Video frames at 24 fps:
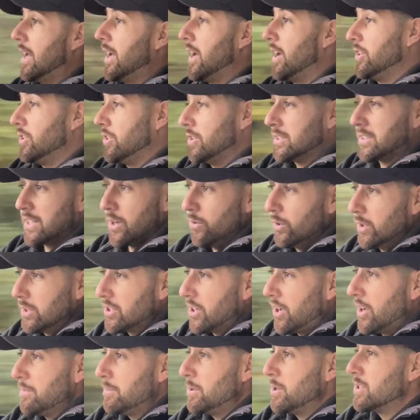You can set all your
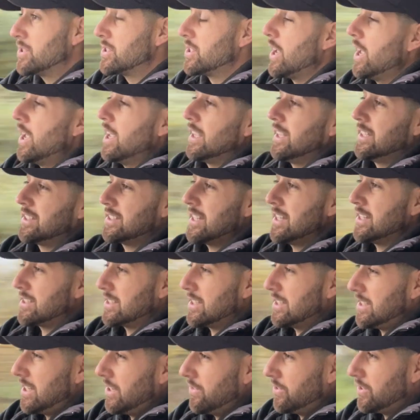timers, your
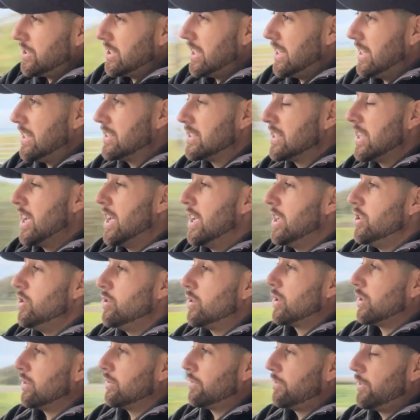sensitivities, you
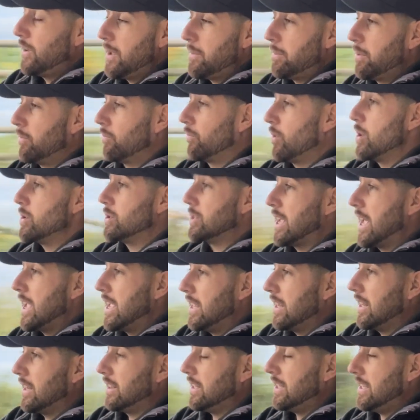can flip and
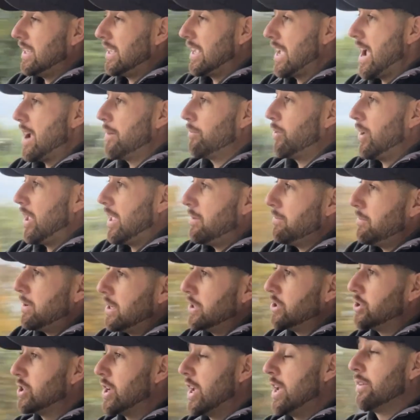rotate the camera
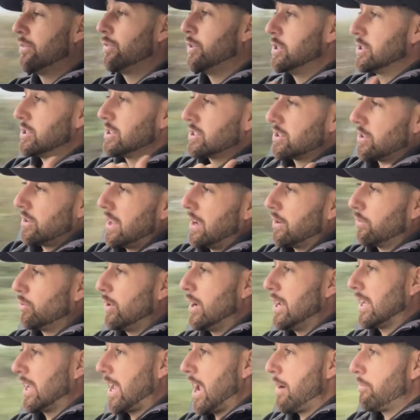image. For instance, on that
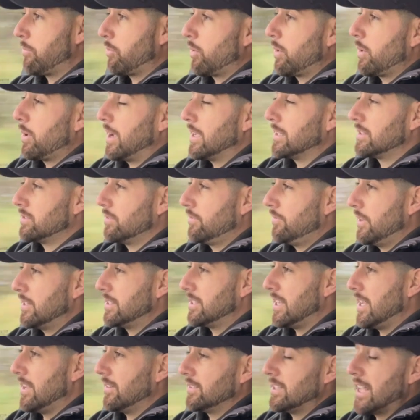rear camera where I had to fit
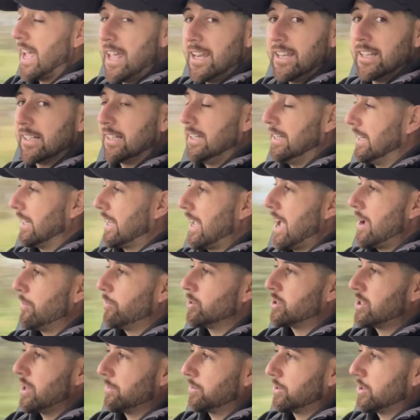it, technically the
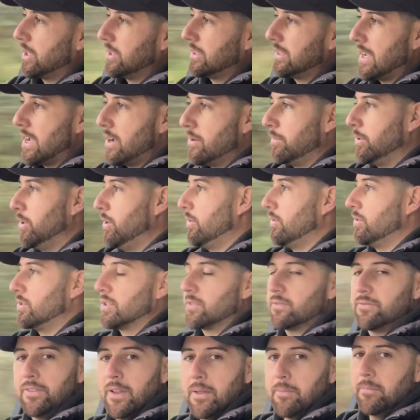camera's upside down, but you can
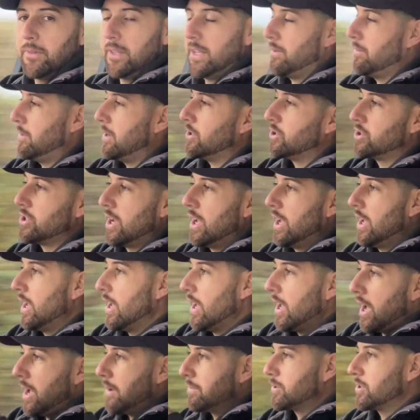just flip the image
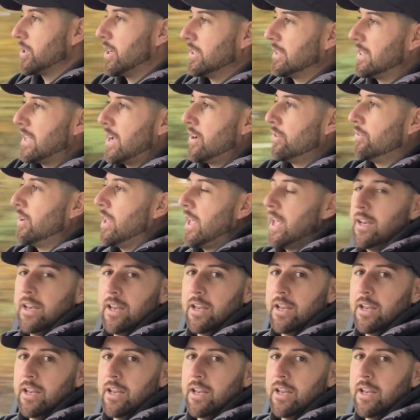upside down and